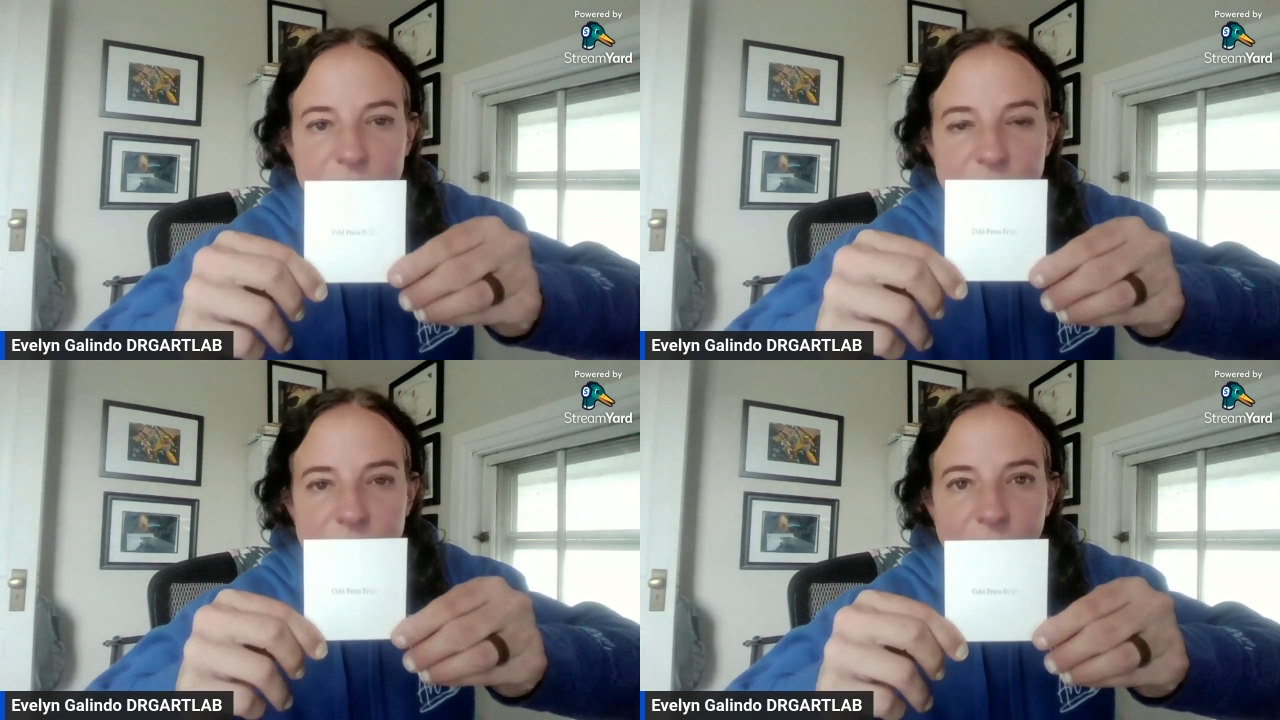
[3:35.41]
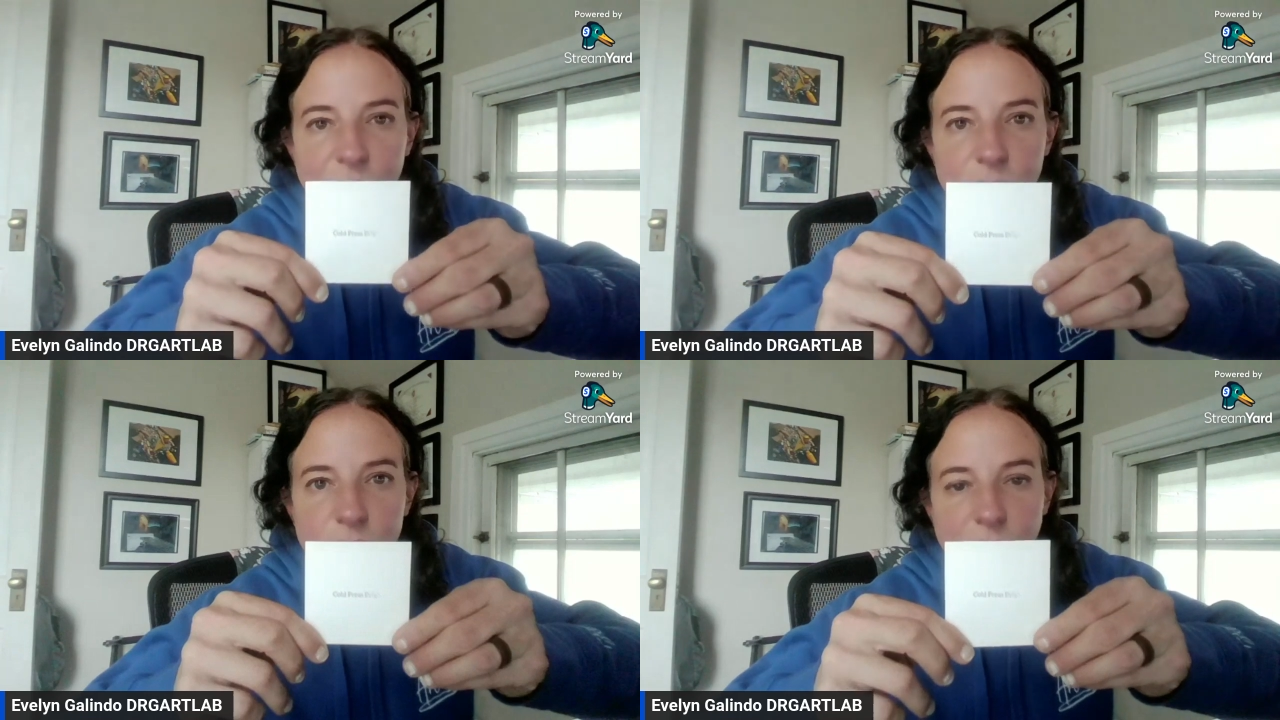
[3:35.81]
is
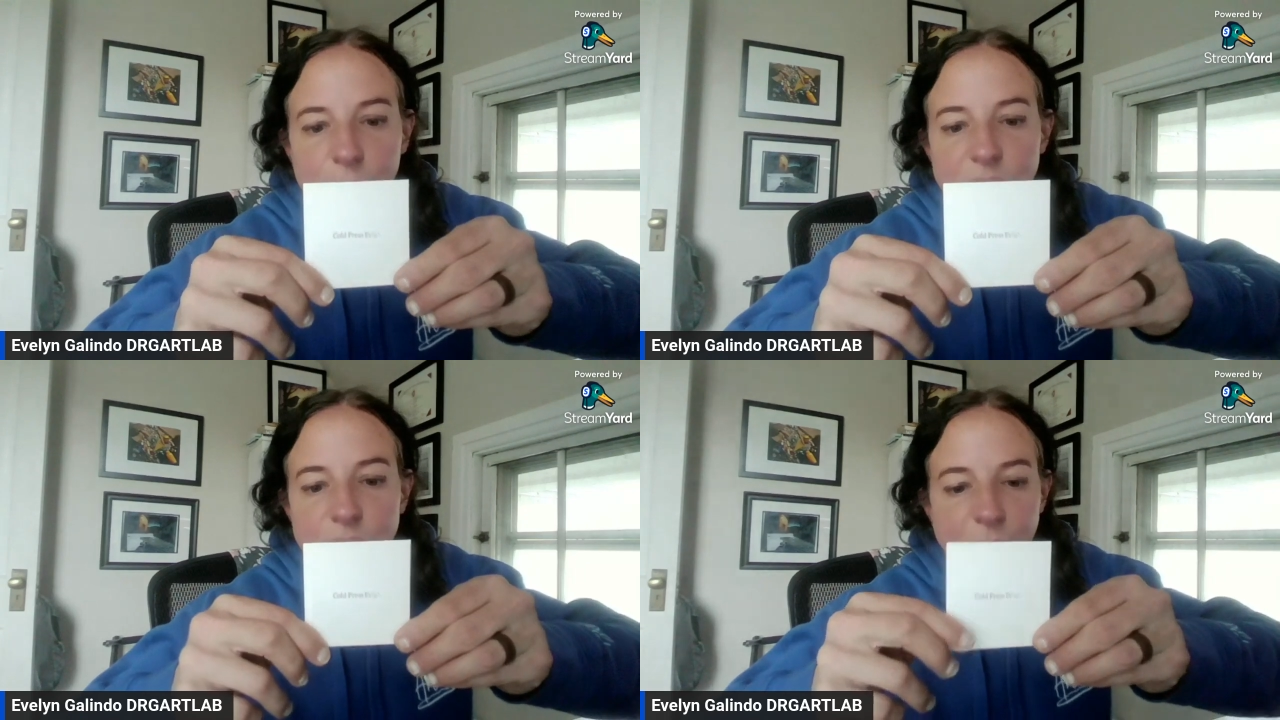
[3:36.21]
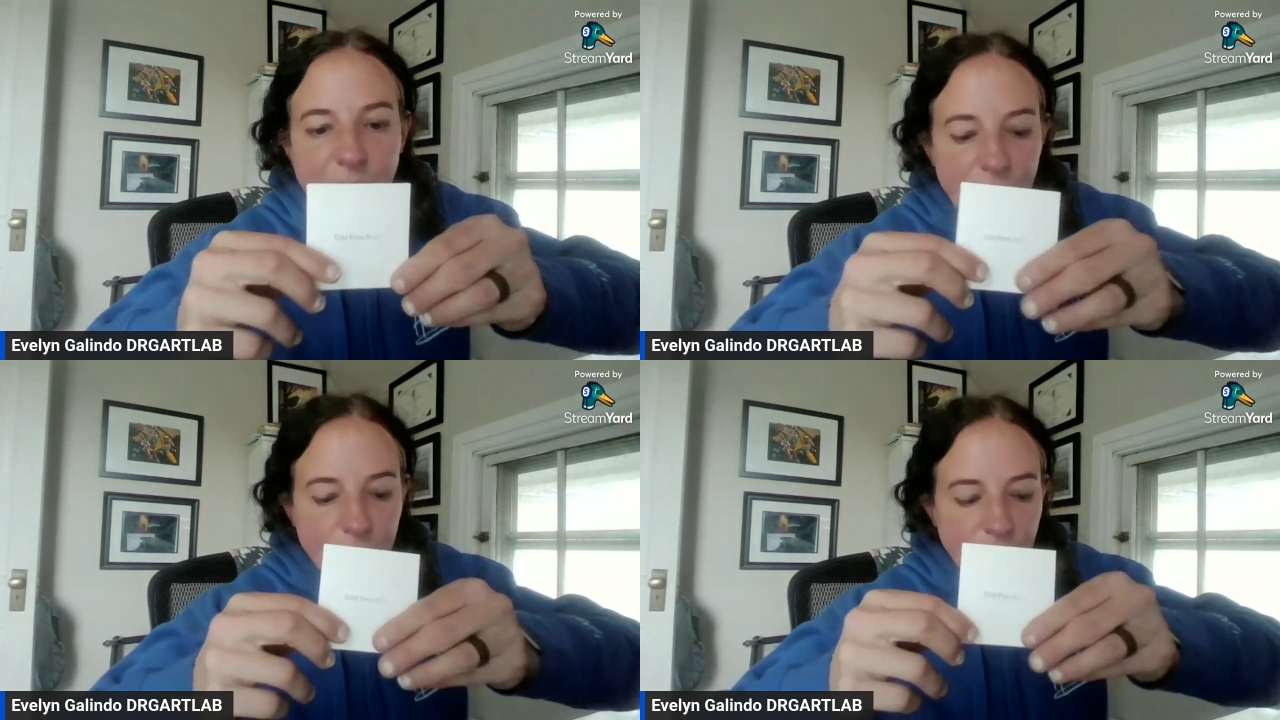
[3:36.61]
how I would explain
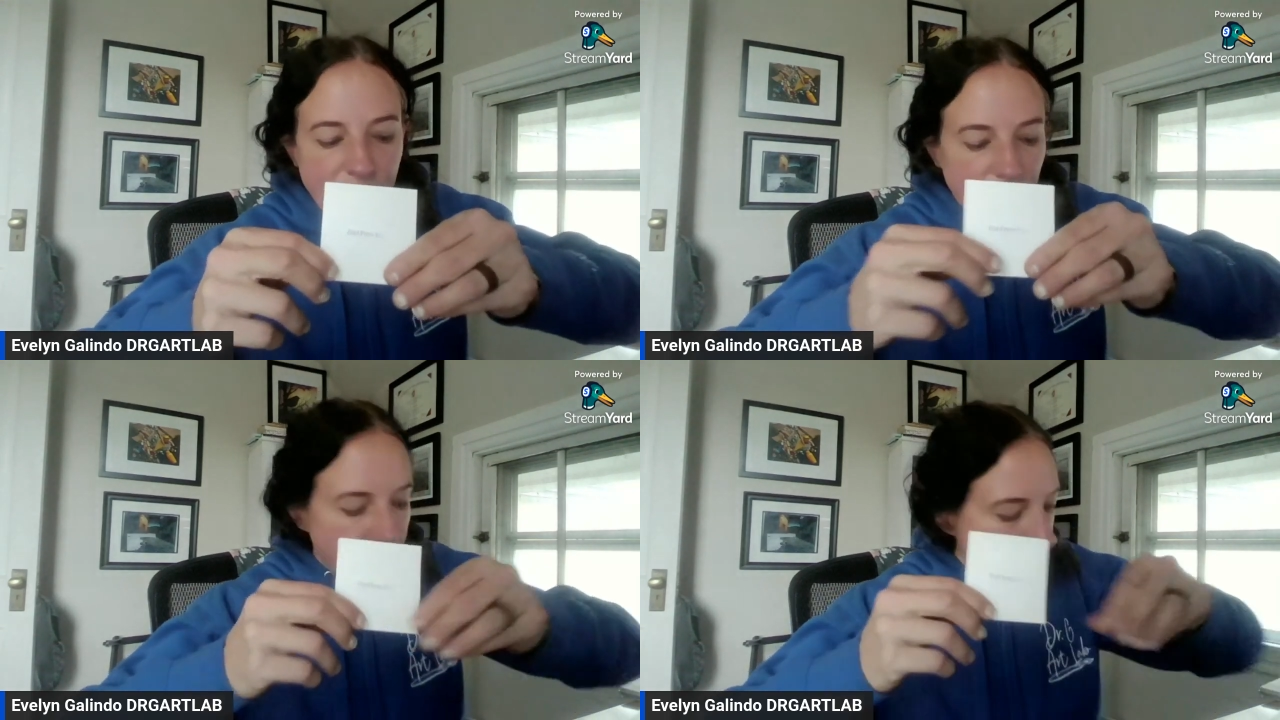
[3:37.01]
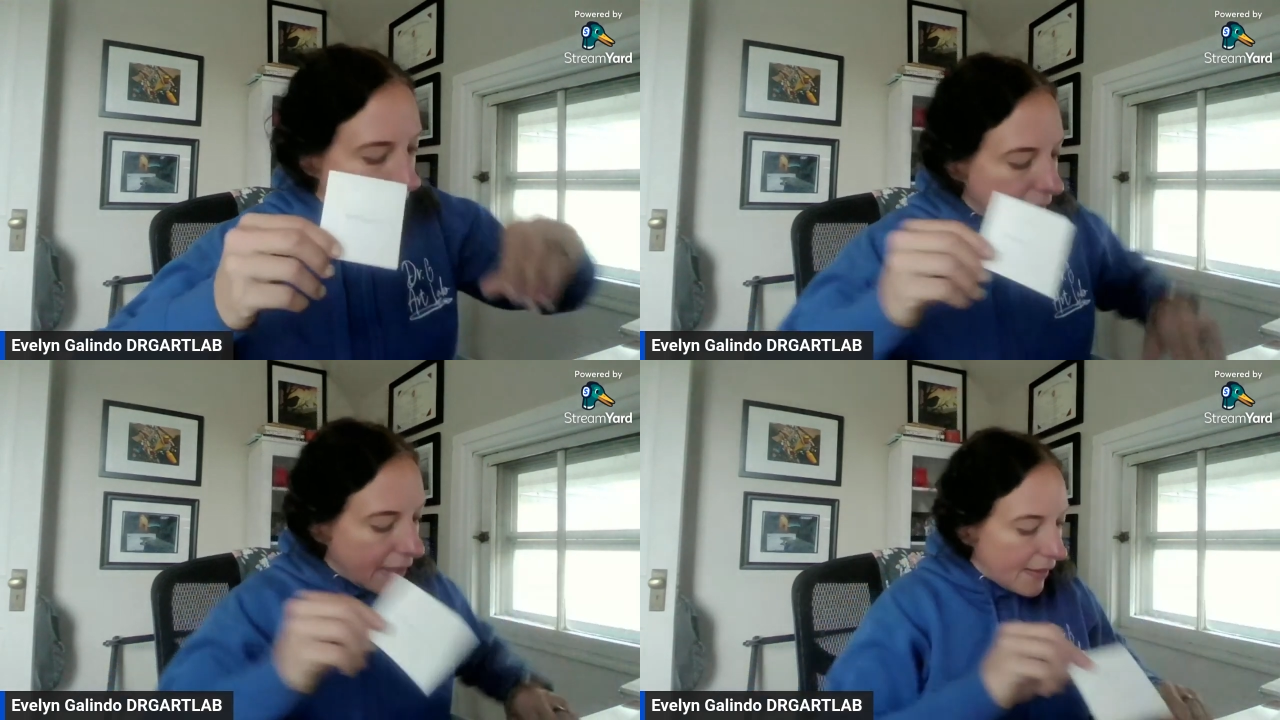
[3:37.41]
it.
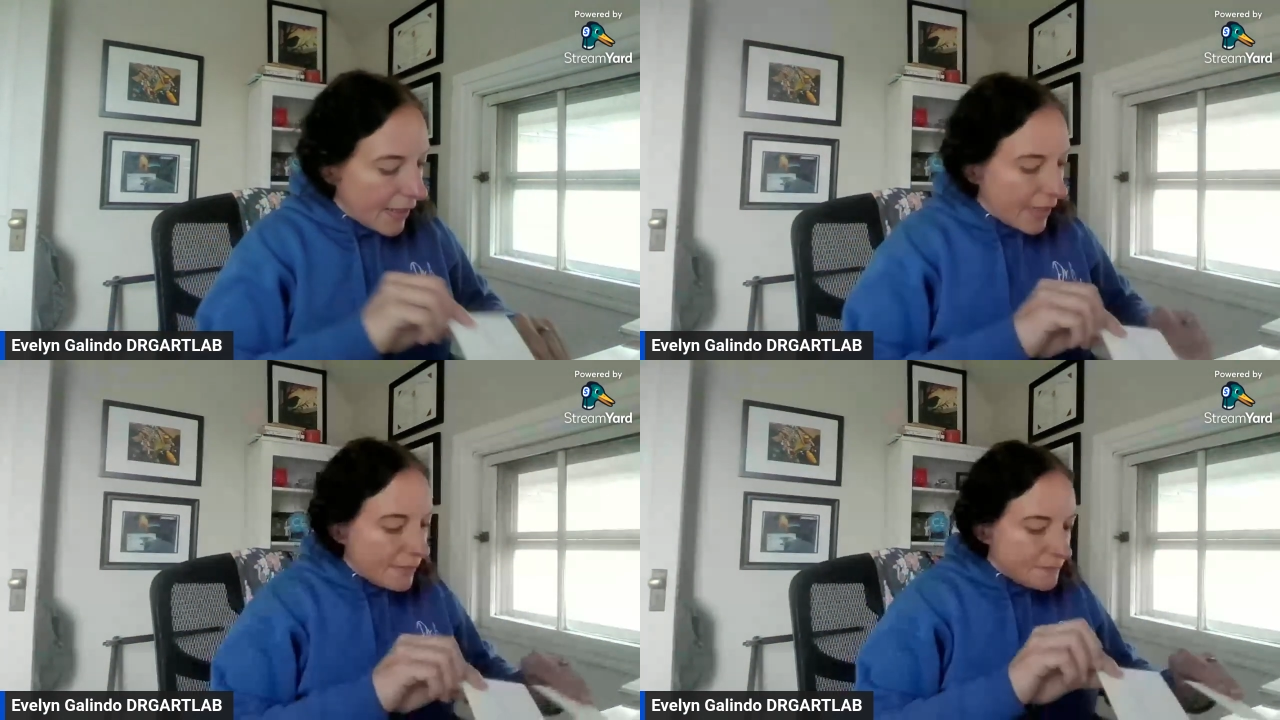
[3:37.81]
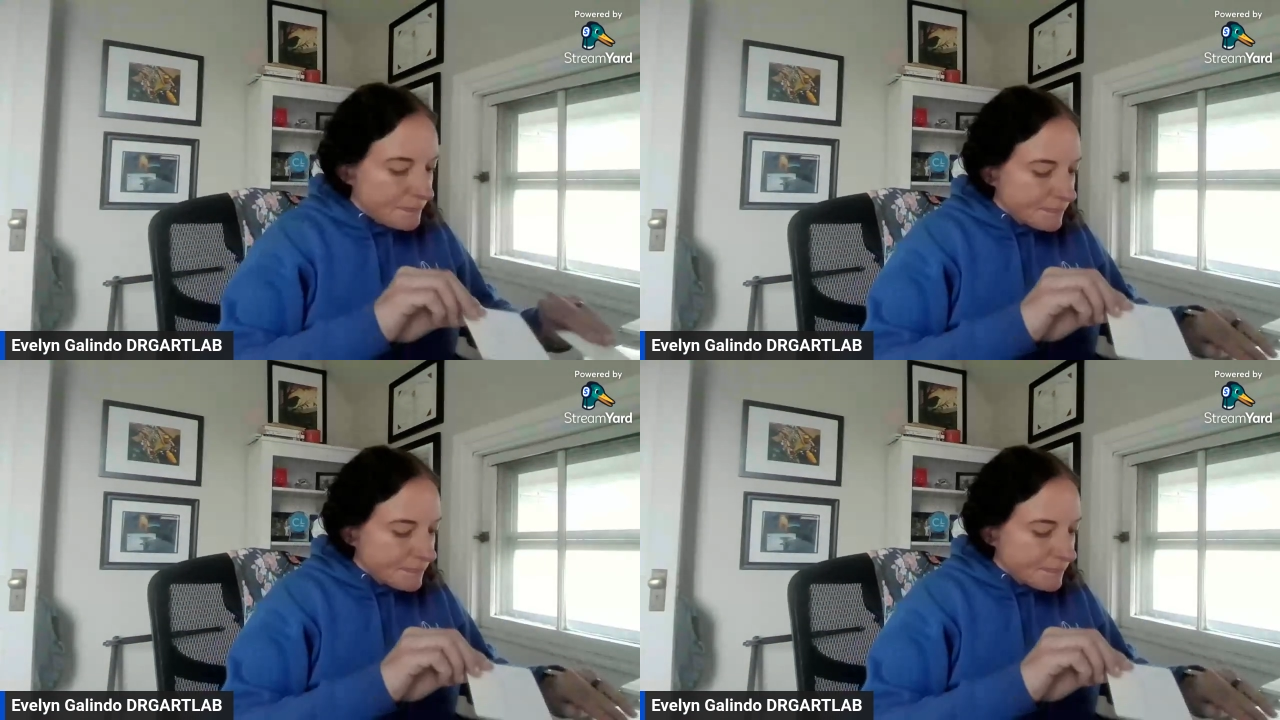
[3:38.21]
And then